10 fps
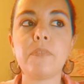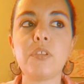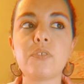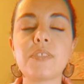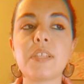
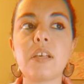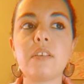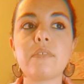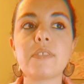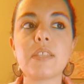
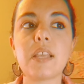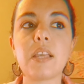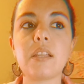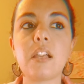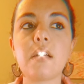yourselves
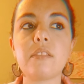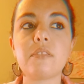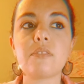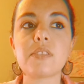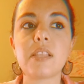and
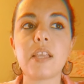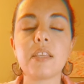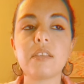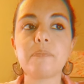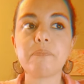others
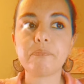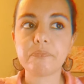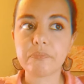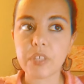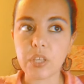like
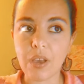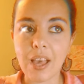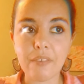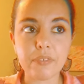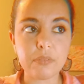you
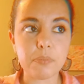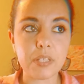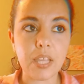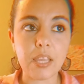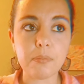haven't
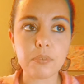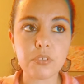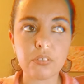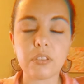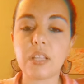been able
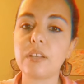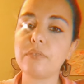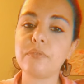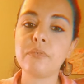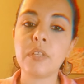to
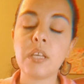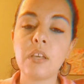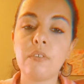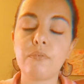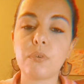love
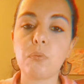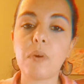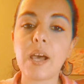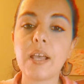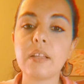for a
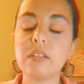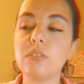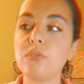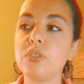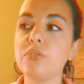while,
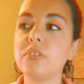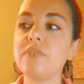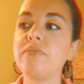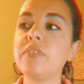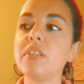or you could
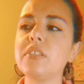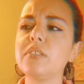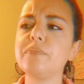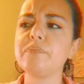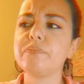
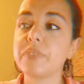feel